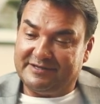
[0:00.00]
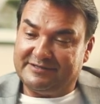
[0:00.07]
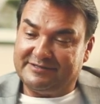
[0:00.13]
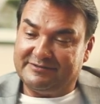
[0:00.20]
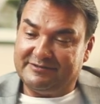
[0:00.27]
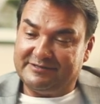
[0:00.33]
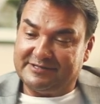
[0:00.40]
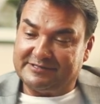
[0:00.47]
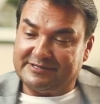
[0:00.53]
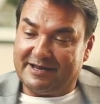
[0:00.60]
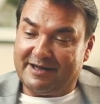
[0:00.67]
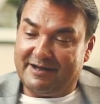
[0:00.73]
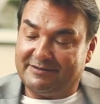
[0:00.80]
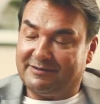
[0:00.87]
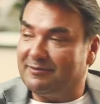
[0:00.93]
as soon as there's an
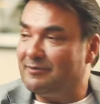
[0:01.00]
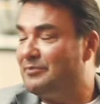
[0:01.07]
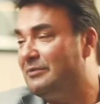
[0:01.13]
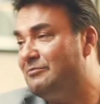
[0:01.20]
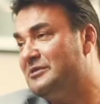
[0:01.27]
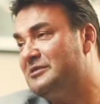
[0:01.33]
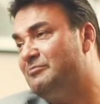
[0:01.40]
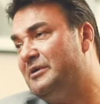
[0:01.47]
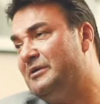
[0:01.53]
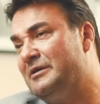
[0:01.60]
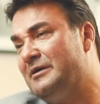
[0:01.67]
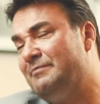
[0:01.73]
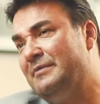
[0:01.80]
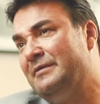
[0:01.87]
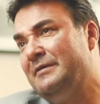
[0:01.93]
argument, people split
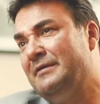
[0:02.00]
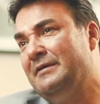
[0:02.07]
up,